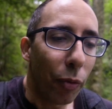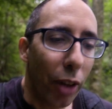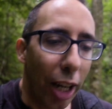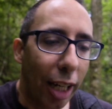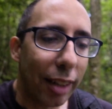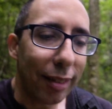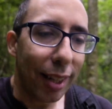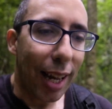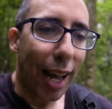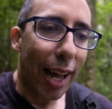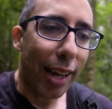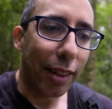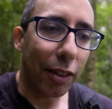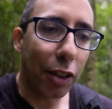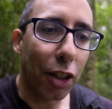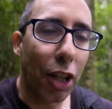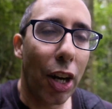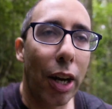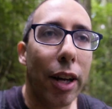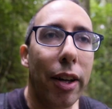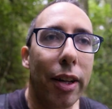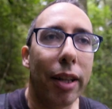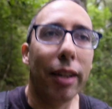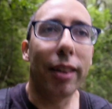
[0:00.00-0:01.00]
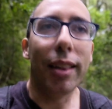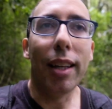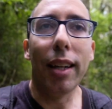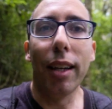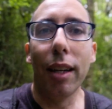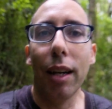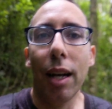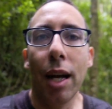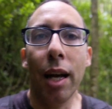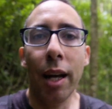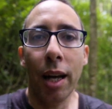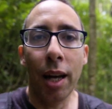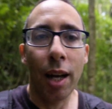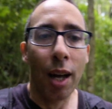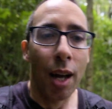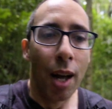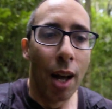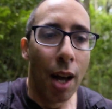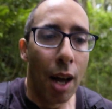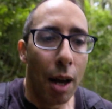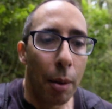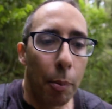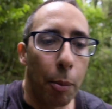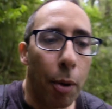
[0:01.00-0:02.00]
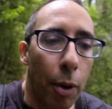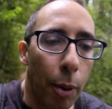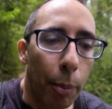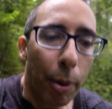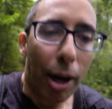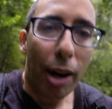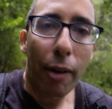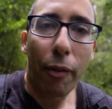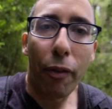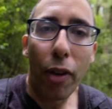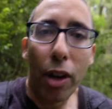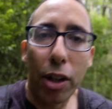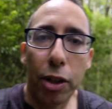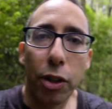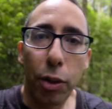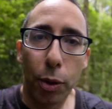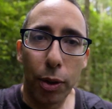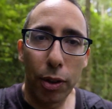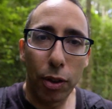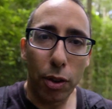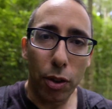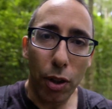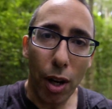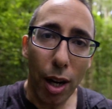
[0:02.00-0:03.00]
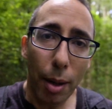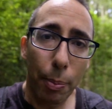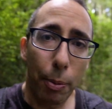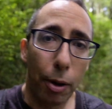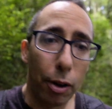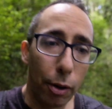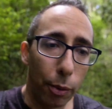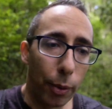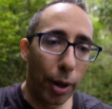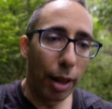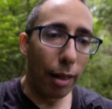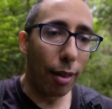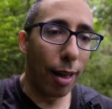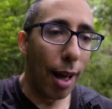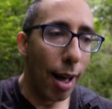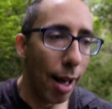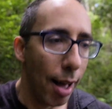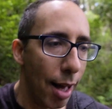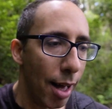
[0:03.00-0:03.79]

attach the mobile phone to his tripod with